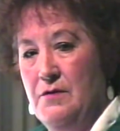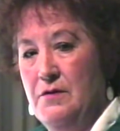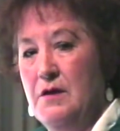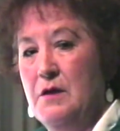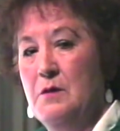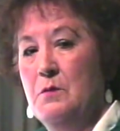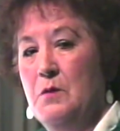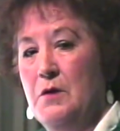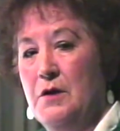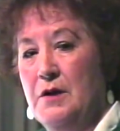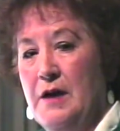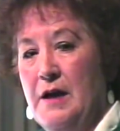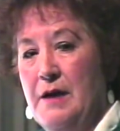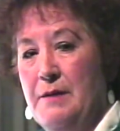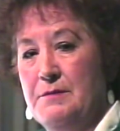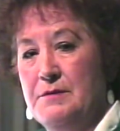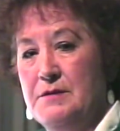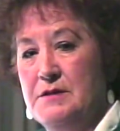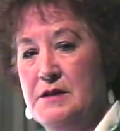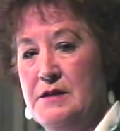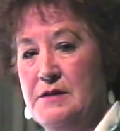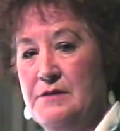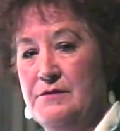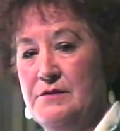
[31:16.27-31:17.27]
And then what
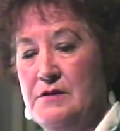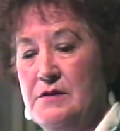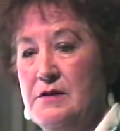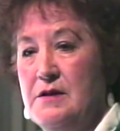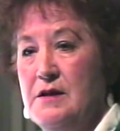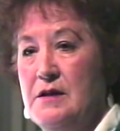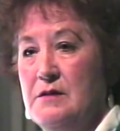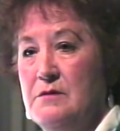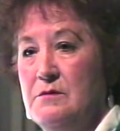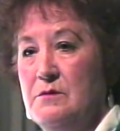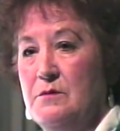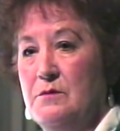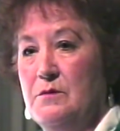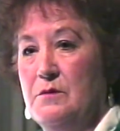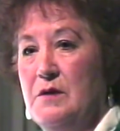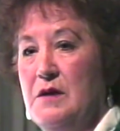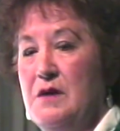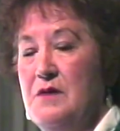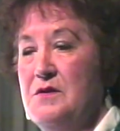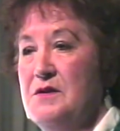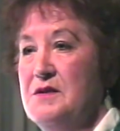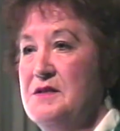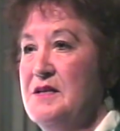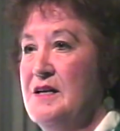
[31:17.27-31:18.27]
happened after
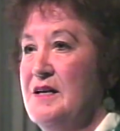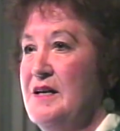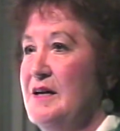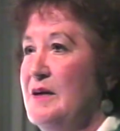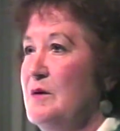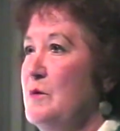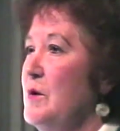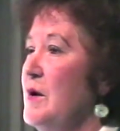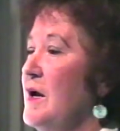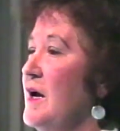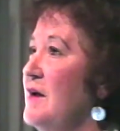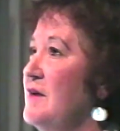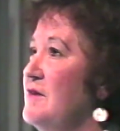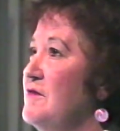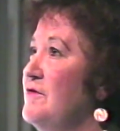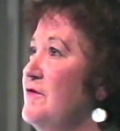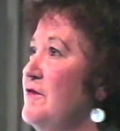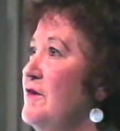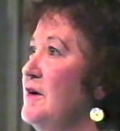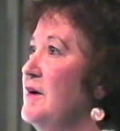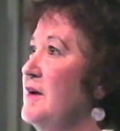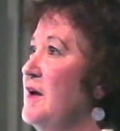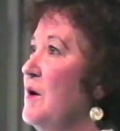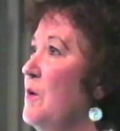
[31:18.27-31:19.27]
that? In the dark we
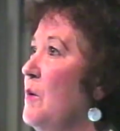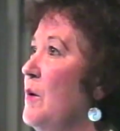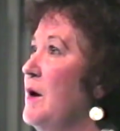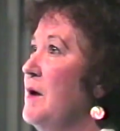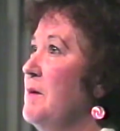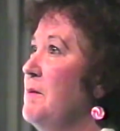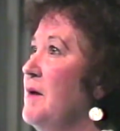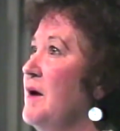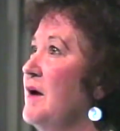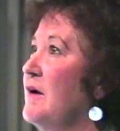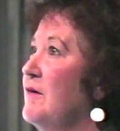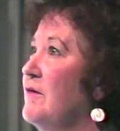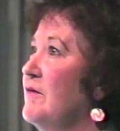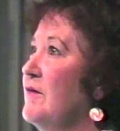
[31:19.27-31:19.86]
had to find our way